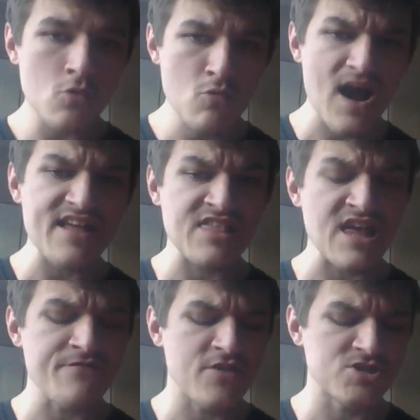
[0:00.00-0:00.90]
Ryan
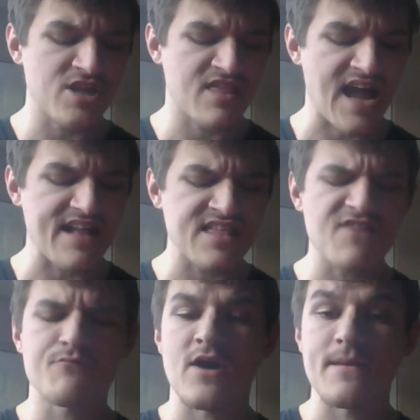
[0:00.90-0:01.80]
Sieg finishes
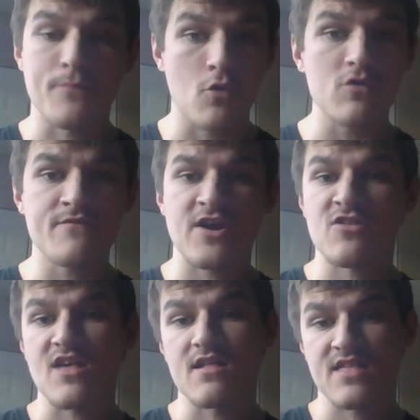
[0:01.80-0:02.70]
19th. Brendan Poole did a very
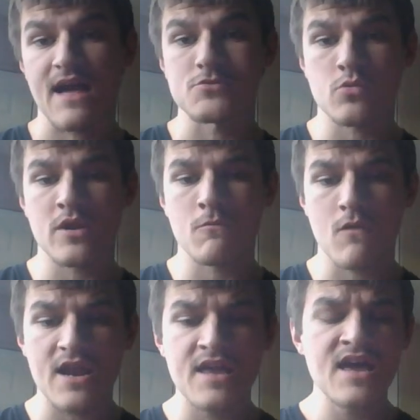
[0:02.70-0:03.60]
solid top 20
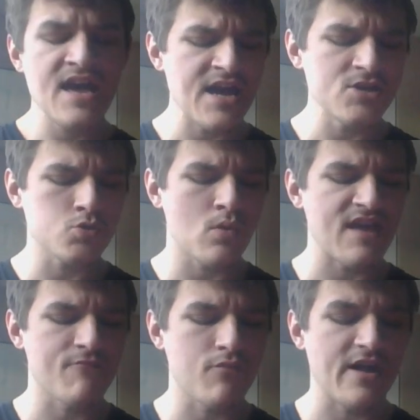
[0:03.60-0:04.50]
run in
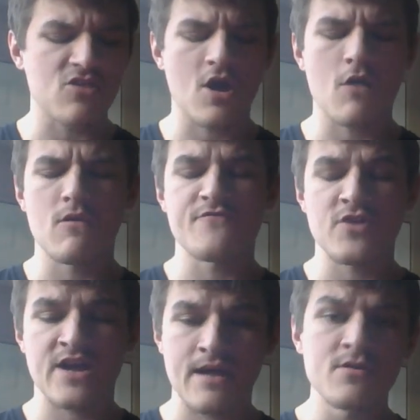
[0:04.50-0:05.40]
20th place. Solid run
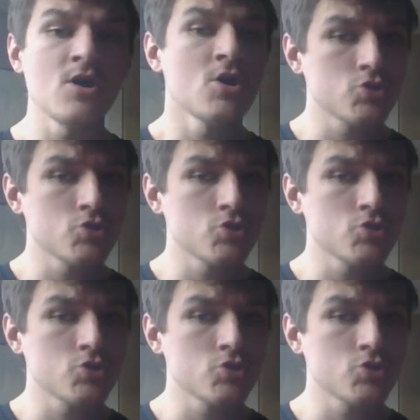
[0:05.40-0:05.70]
for him.